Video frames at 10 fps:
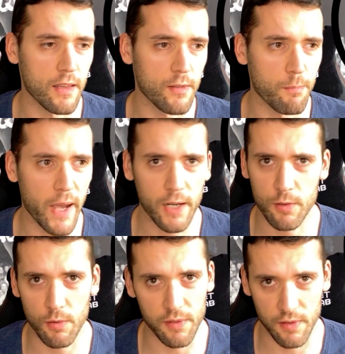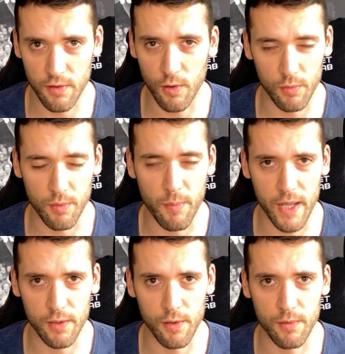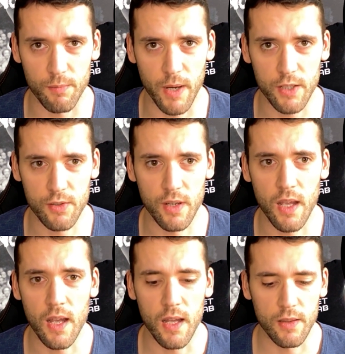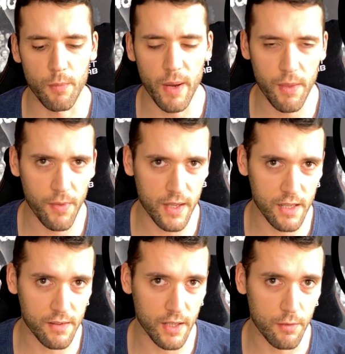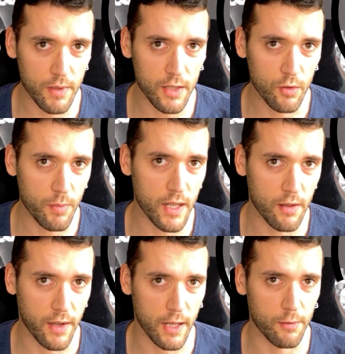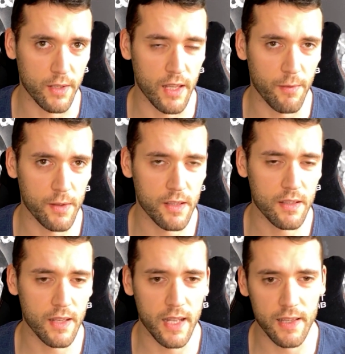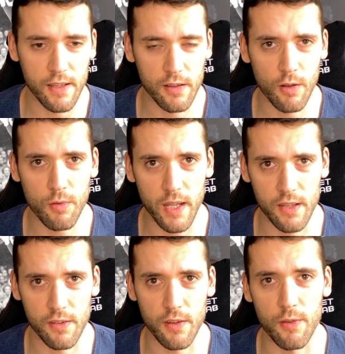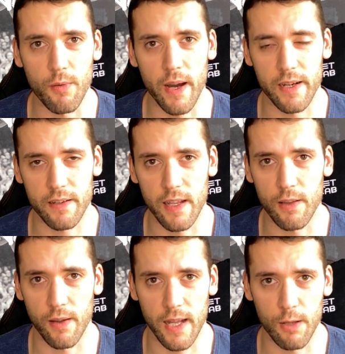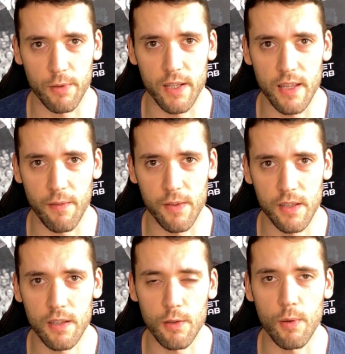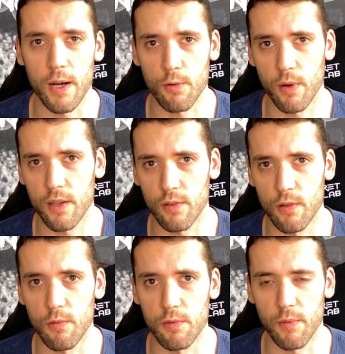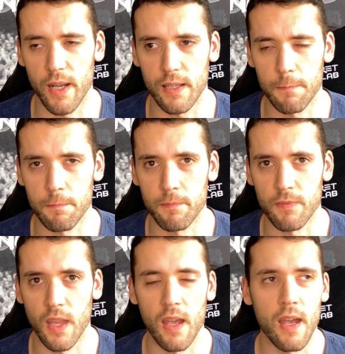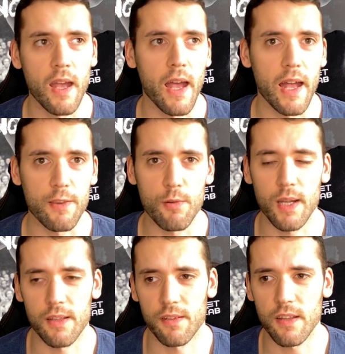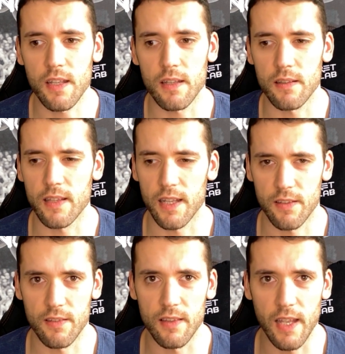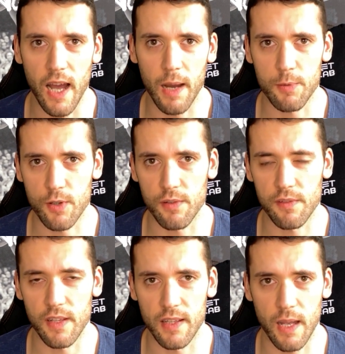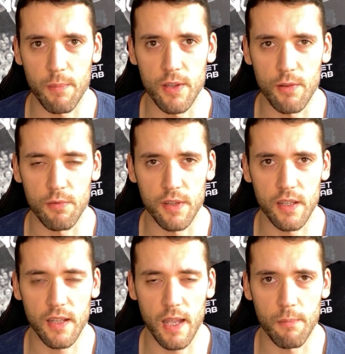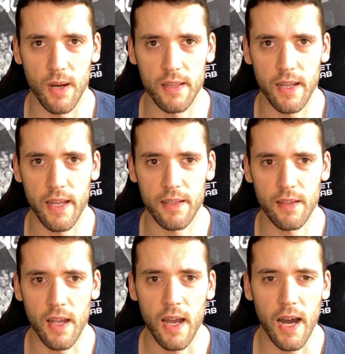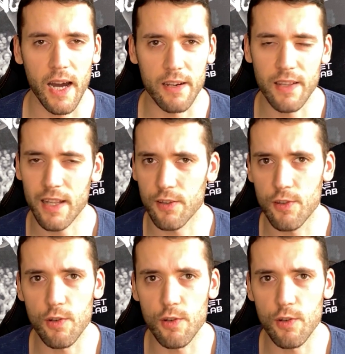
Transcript: Macros don't matter much. The main thing is that you need to be in a calorie deficit, and as long as you are in a caloric deficit, you are going to lose weight. And you can see that the options that I've been using in my diet are not